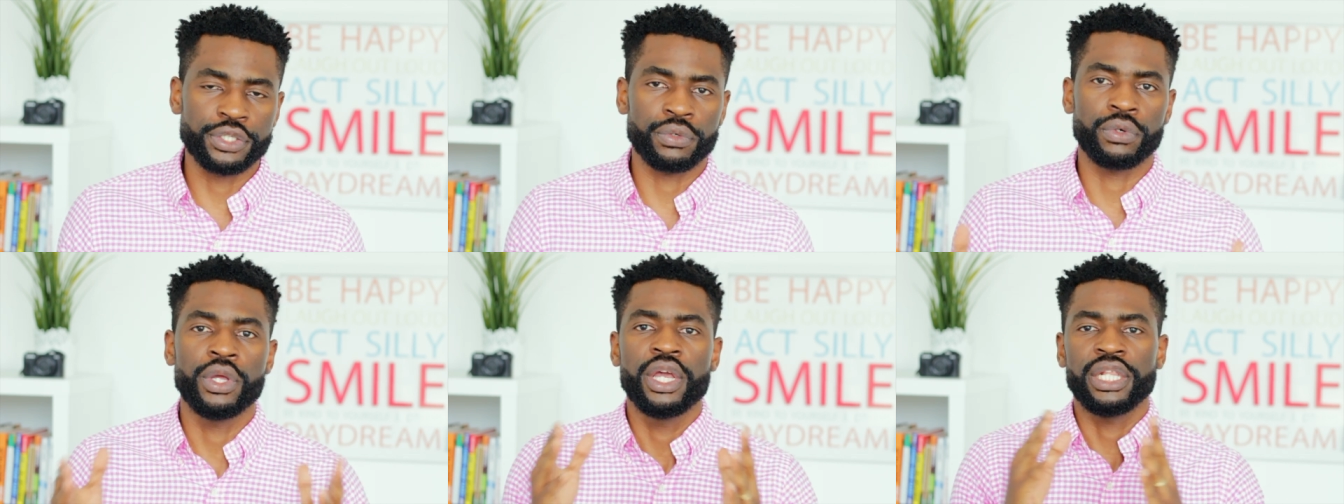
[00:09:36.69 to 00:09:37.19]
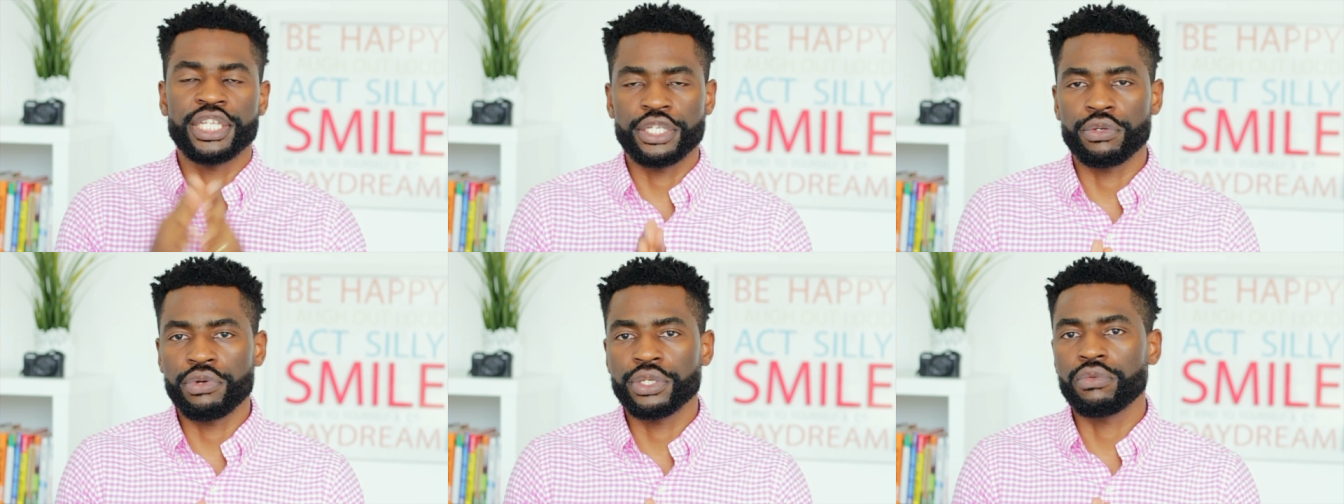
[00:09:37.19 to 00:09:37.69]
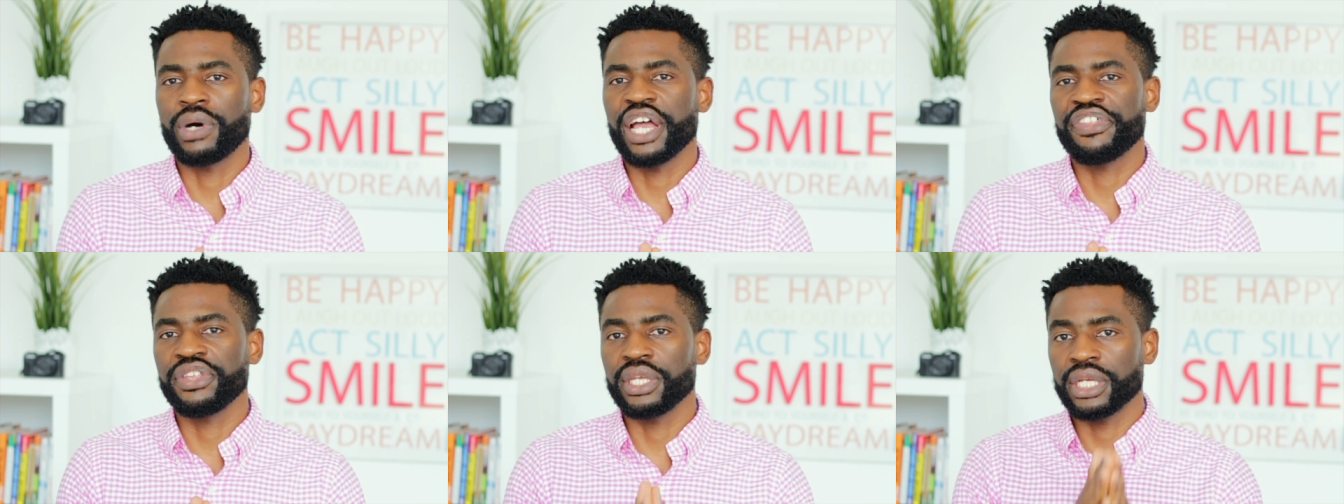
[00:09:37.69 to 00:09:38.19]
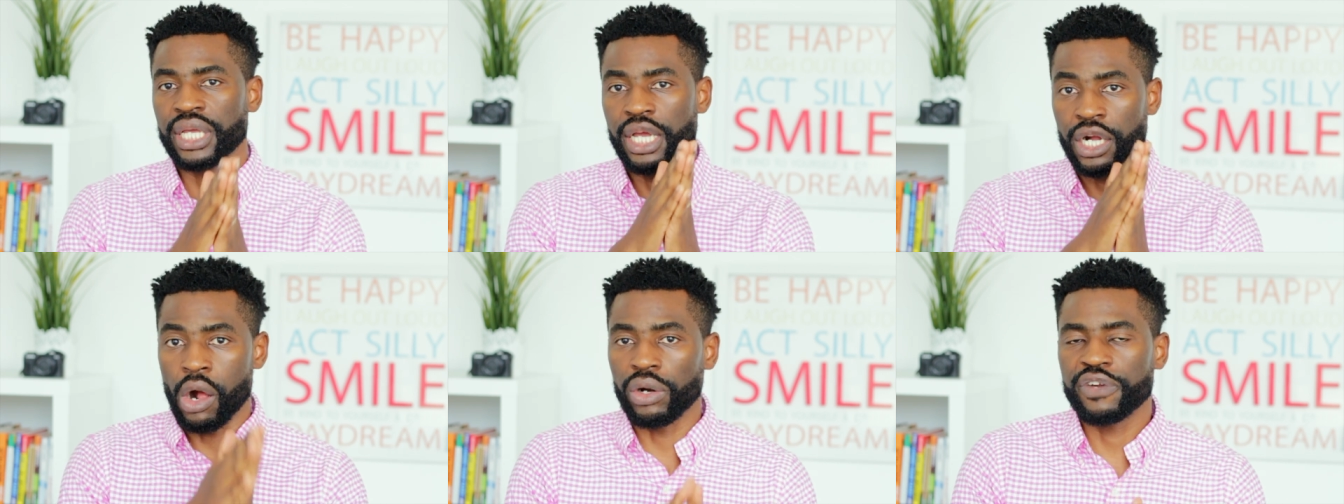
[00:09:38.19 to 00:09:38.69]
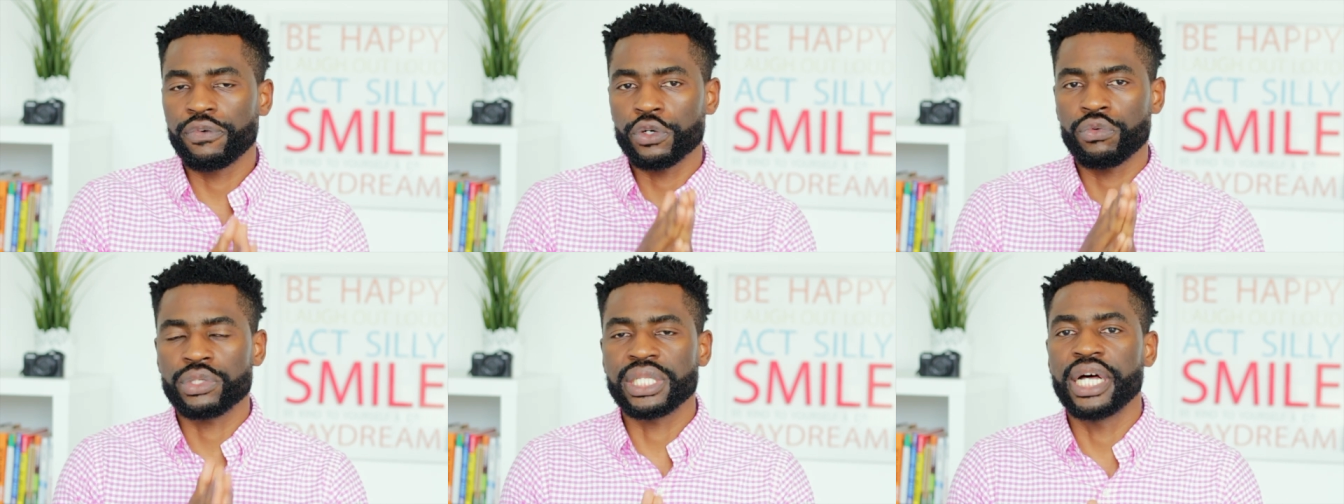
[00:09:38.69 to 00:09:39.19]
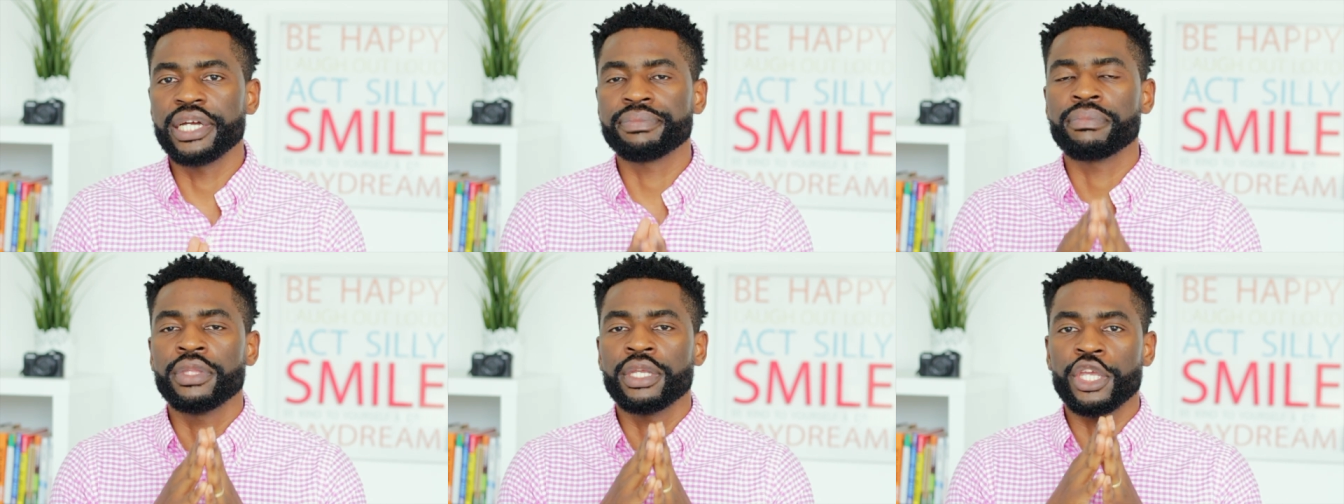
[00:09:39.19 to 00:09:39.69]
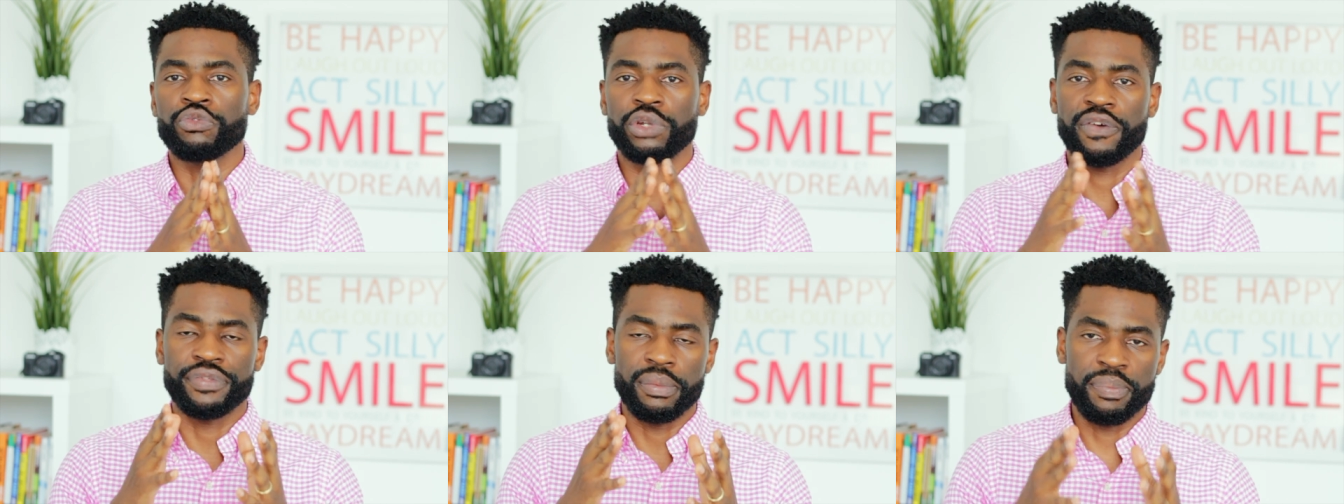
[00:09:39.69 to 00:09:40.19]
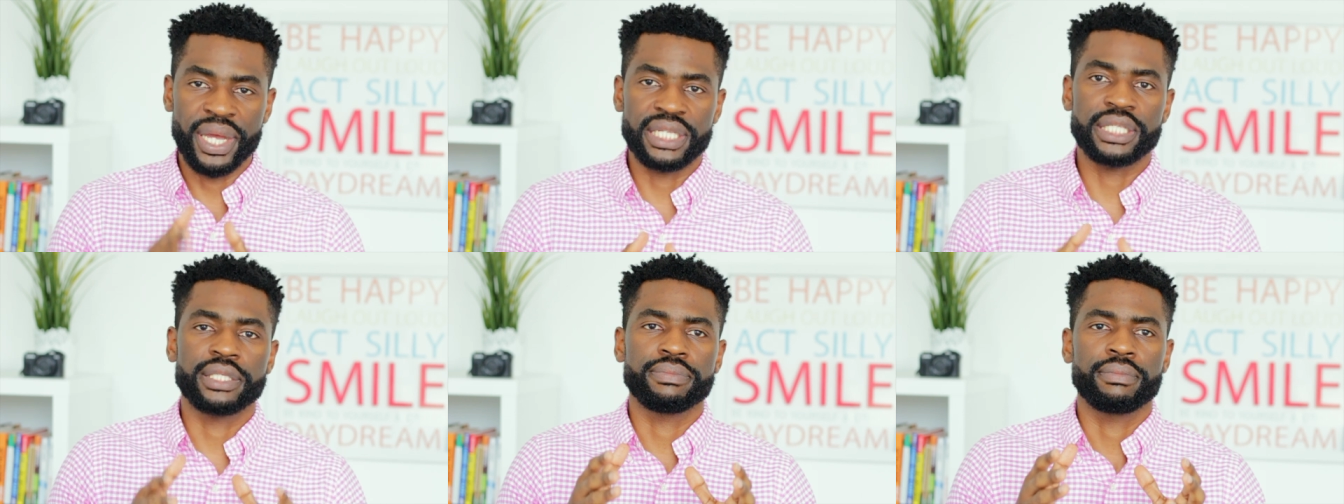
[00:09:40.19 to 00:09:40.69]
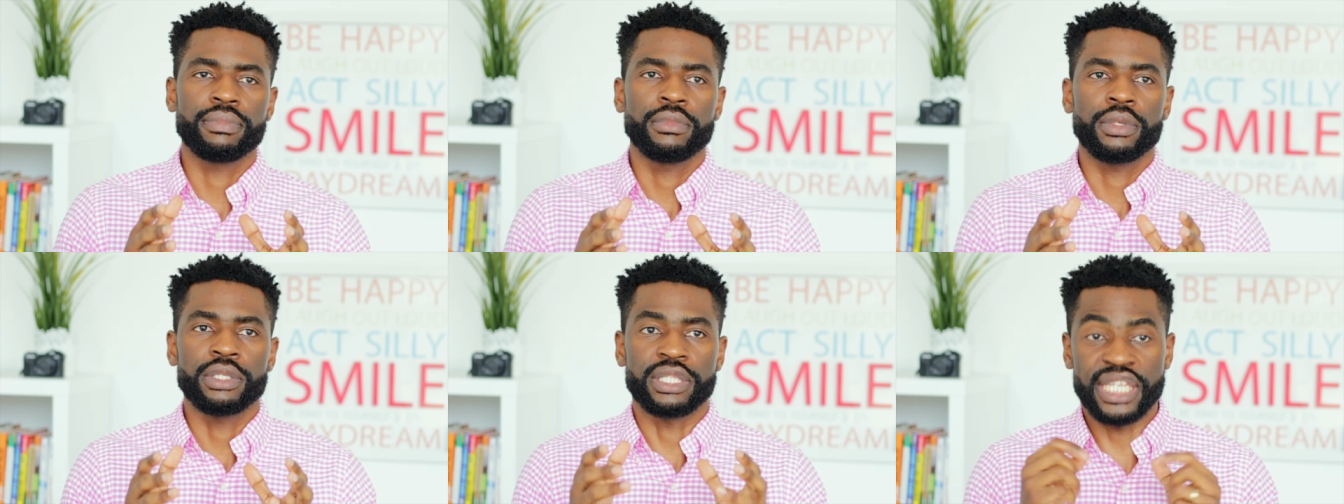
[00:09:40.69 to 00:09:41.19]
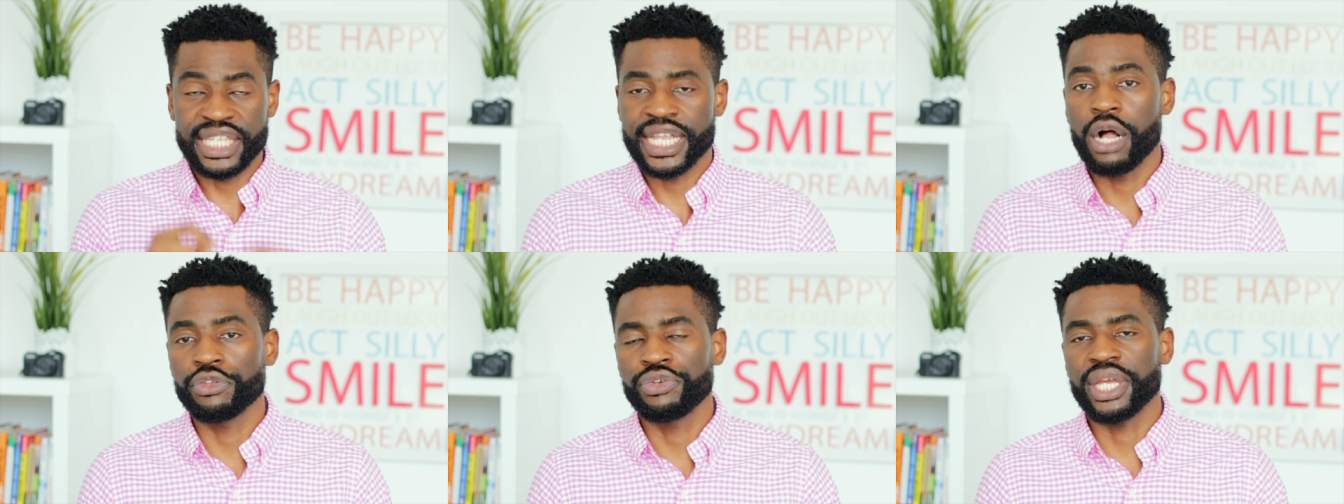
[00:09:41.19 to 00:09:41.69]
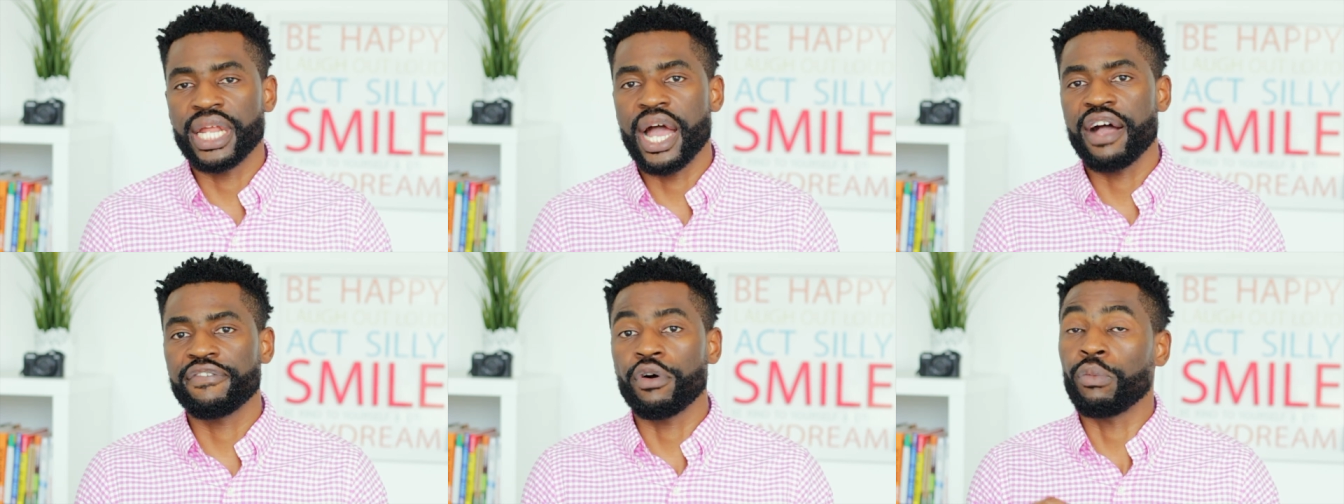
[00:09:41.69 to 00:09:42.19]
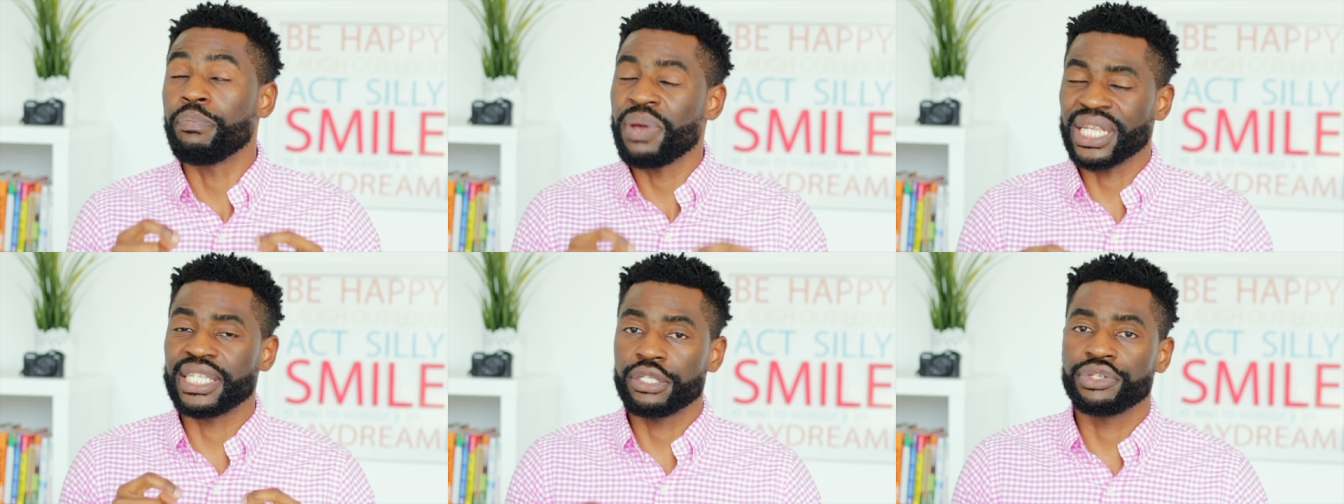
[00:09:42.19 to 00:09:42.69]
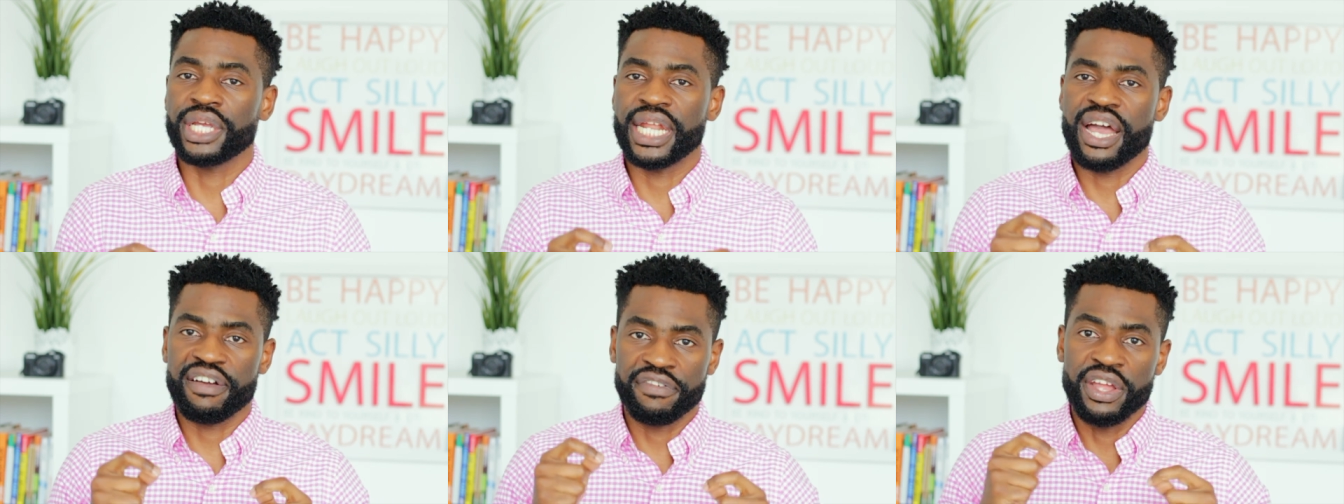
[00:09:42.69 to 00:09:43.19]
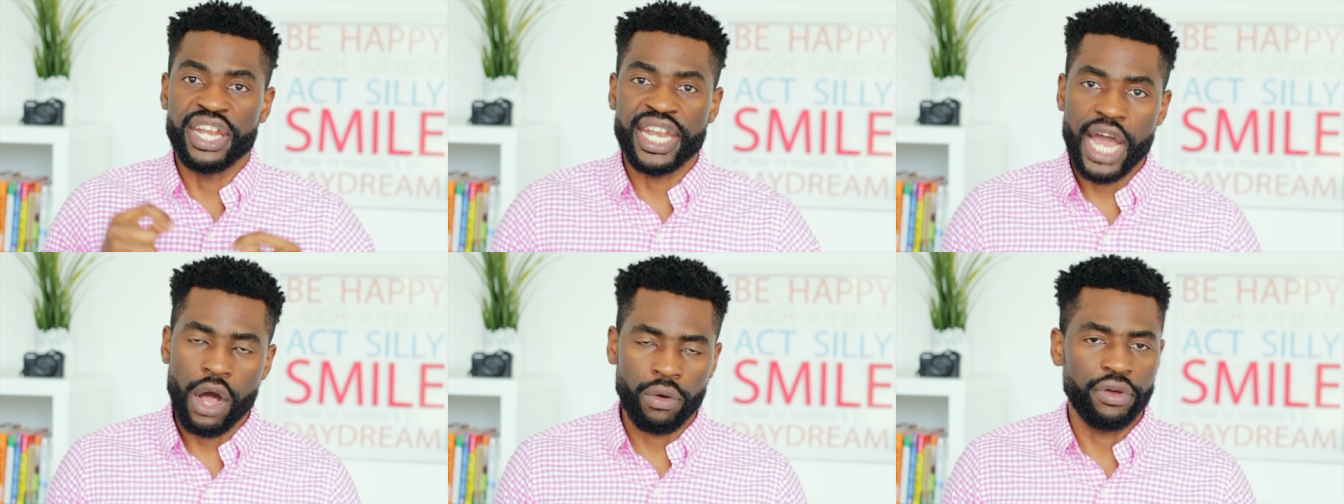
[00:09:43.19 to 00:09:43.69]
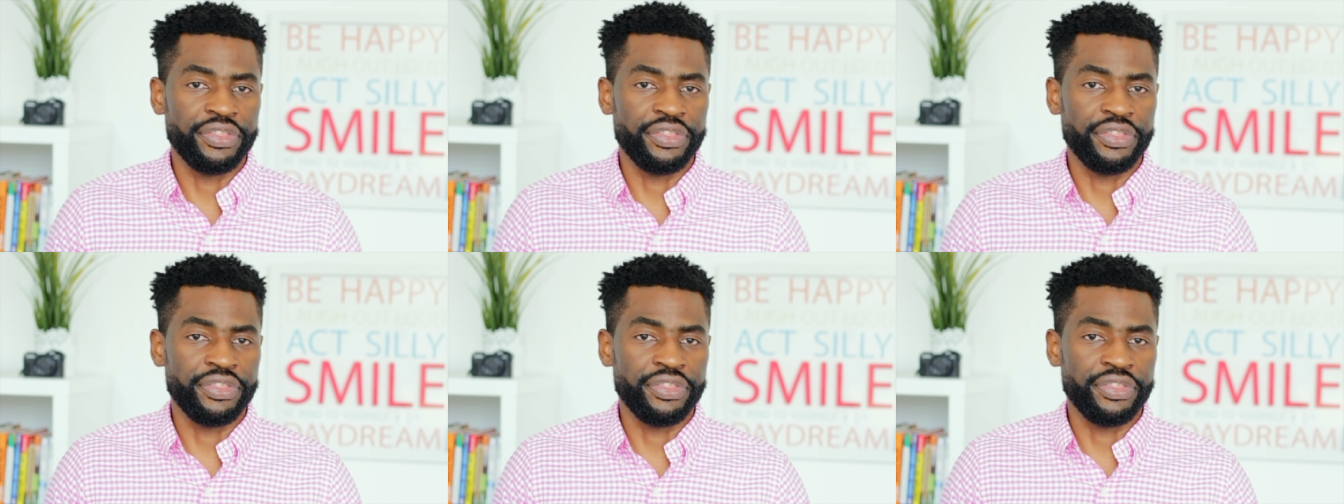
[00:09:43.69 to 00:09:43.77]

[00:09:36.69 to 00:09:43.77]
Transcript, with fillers: So this is the reason why I think Carnival Cruise Line is one of the best discount you can have, or best deal you can have now.